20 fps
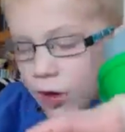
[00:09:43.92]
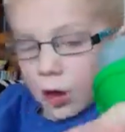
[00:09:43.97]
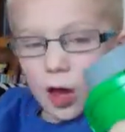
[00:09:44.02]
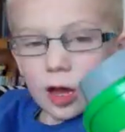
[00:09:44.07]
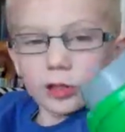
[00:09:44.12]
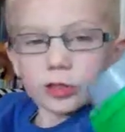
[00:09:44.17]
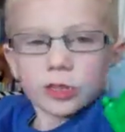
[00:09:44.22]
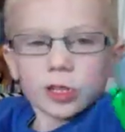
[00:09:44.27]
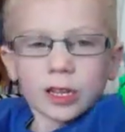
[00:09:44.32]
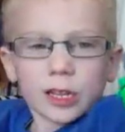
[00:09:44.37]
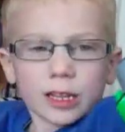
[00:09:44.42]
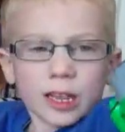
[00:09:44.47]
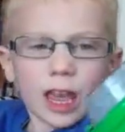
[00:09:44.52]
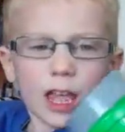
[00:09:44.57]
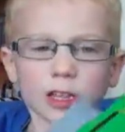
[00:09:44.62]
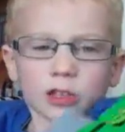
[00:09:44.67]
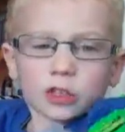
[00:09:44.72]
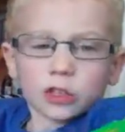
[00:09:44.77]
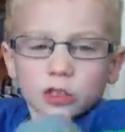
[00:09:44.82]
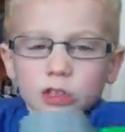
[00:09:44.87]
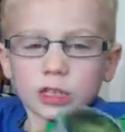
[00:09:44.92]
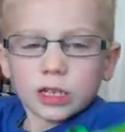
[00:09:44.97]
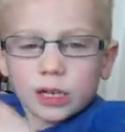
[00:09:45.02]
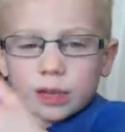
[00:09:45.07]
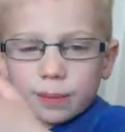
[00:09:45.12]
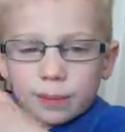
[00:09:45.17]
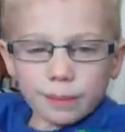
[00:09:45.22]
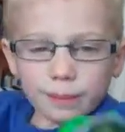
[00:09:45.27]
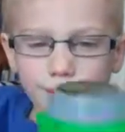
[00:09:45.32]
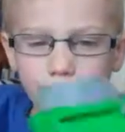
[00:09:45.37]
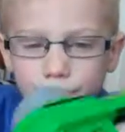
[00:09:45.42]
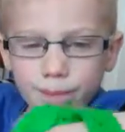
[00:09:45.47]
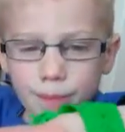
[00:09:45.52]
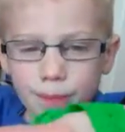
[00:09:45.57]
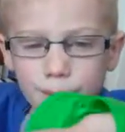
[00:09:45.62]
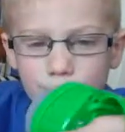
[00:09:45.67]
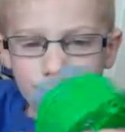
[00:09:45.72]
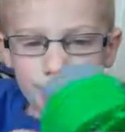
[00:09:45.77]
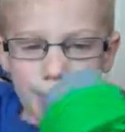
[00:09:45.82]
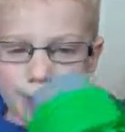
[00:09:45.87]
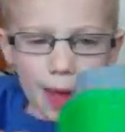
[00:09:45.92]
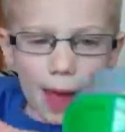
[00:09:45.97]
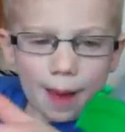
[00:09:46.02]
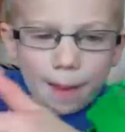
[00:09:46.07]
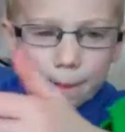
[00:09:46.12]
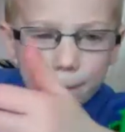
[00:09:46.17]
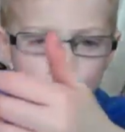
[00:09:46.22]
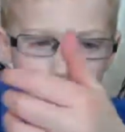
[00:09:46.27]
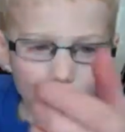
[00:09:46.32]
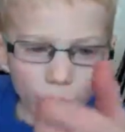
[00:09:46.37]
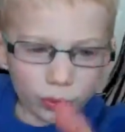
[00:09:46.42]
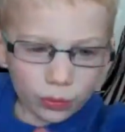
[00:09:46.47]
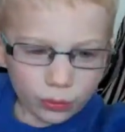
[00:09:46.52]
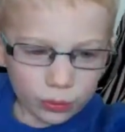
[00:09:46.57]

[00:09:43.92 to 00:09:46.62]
Actually, they just eat bamboo.